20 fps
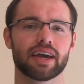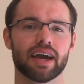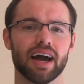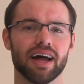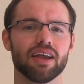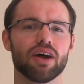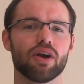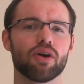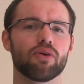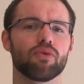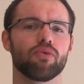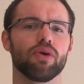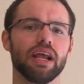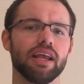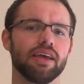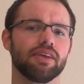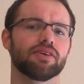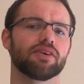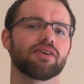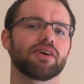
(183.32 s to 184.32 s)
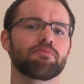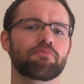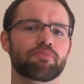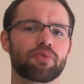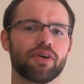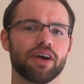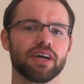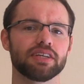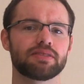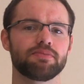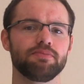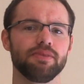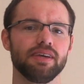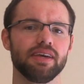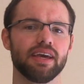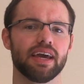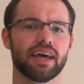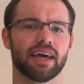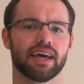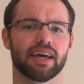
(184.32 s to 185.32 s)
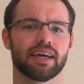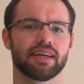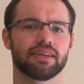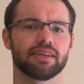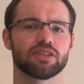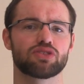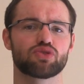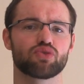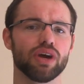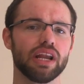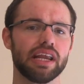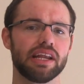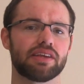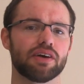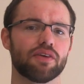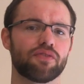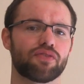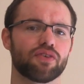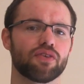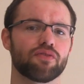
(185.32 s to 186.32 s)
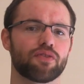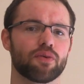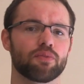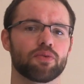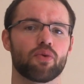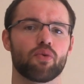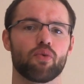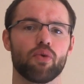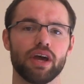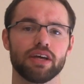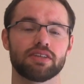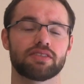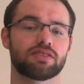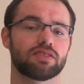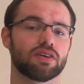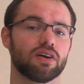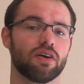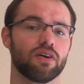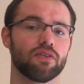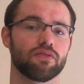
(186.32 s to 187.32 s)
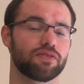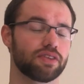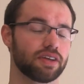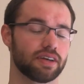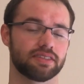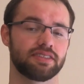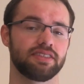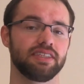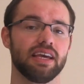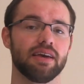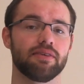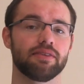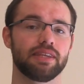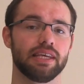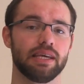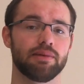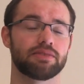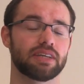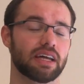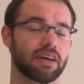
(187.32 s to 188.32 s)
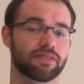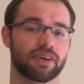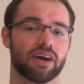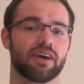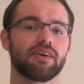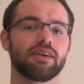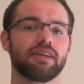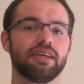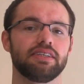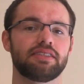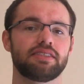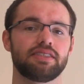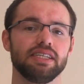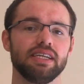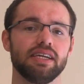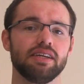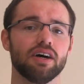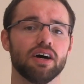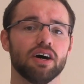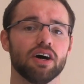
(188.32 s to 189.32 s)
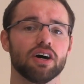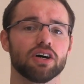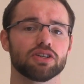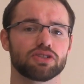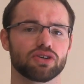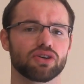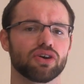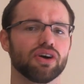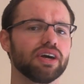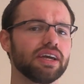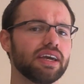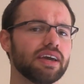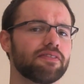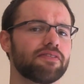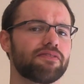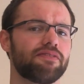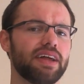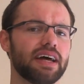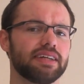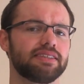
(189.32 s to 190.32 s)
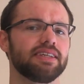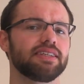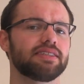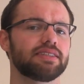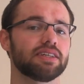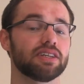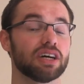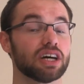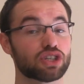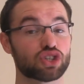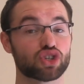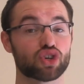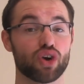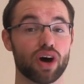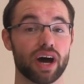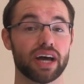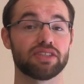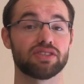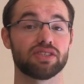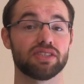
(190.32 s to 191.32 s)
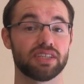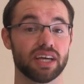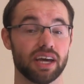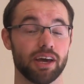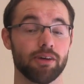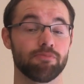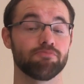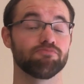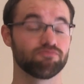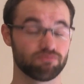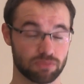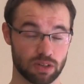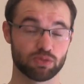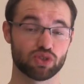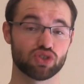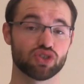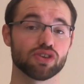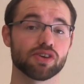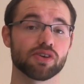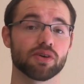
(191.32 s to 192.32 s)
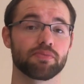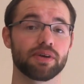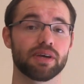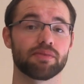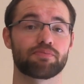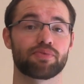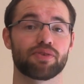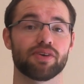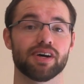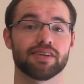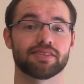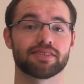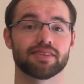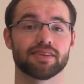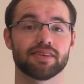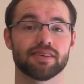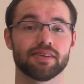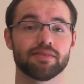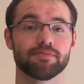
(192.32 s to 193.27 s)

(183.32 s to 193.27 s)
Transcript: color really though impressed me and it's really different from the rest of the CM themes that I've currently seen. So go and give Flattington a try today. I'm sure you'll be impressed.